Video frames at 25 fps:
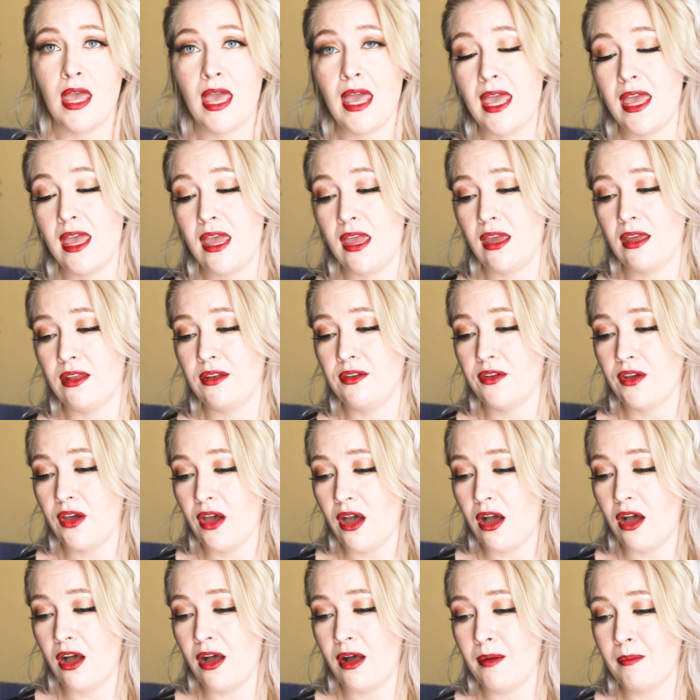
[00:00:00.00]
And
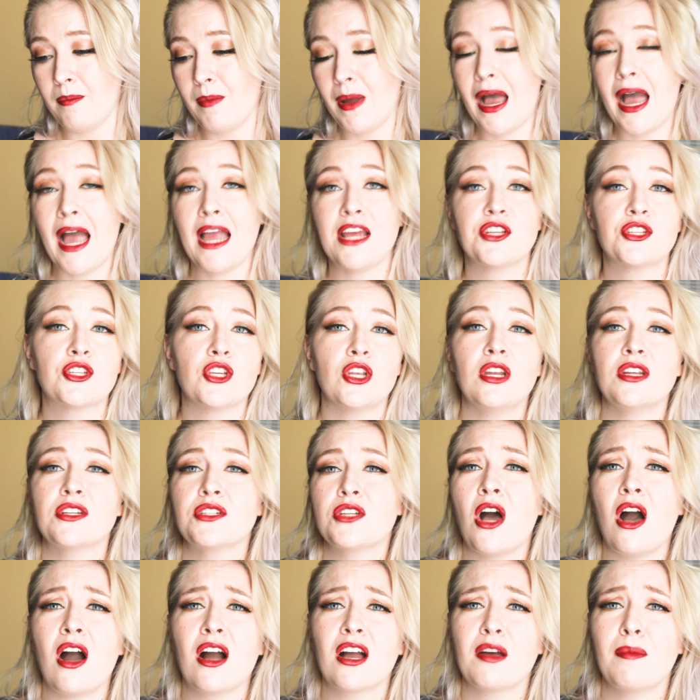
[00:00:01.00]
I shouldn't
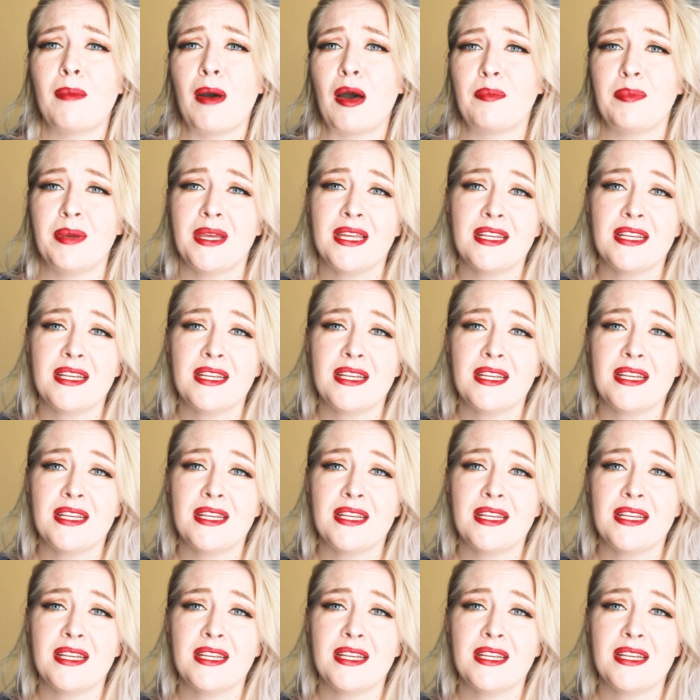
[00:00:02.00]
talk about